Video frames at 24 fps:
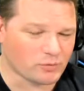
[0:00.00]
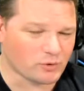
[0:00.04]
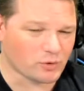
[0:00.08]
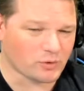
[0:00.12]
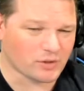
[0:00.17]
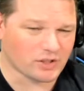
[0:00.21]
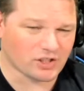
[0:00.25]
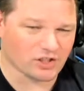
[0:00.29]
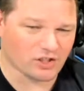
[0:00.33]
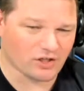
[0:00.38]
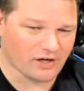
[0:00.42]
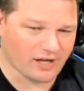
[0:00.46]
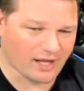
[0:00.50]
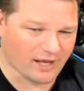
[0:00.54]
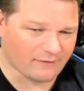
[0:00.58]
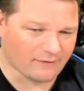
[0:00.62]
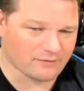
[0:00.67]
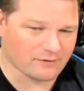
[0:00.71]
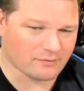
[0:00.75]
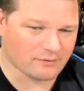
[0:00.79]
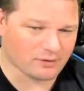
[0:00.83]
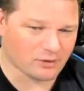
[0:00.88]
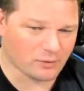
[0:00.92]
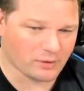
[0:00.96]
quick. You don't have
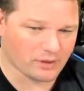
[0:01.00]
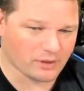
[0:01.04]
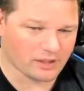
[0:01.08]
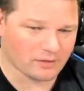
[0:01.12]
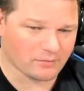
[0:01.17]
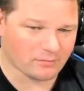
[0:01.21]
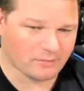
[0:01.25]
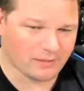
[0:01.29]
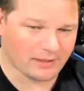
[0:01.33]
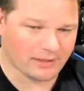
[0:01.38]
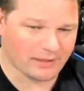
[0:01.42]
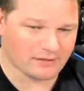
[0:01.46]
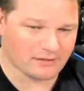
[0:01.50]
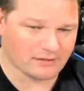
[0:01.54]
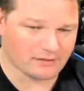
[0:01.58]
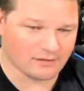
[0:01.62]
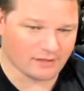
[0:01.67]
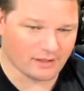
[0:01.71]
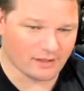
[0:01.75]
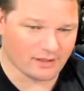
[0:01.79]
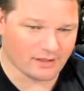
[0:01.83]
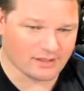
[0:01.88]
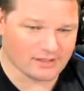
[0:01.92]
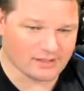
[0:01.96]
to be quick, but
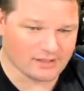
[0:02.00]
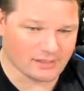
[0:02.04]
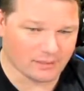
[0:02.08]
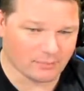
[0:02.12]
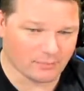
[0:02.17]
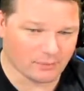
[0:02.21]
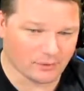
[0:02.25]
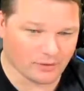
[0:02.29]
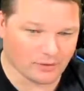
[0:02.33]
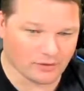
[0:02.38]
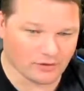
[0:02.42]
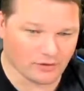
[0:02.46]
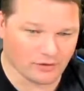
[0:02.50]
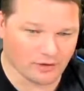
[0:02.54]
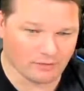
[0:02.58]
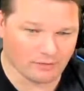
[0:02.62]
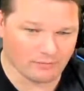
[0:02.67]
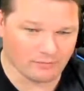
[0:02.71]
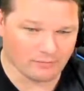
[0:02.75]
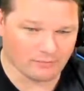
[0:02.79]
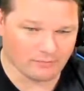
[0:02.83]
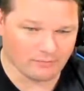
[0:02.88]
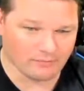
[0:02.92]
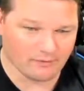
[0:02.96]
at the same point in time,
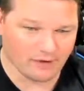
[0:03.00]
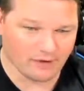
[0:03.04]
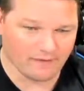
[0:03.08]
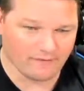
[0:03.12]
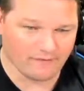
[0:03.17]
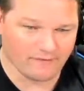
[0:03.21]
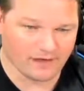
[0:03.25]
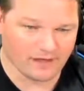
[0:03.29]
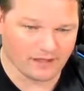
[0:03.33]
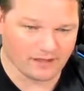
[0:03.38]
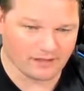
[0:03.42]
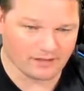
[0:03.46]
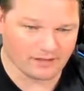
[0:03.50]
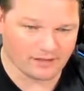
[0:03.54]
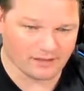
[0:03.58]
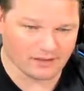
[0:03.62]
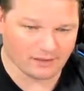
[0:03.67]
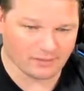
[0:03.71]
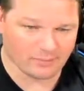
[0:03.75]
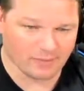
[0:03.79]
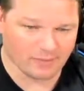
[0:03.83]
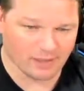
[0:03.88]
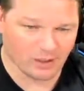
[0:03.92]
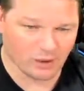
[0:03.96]
I found that being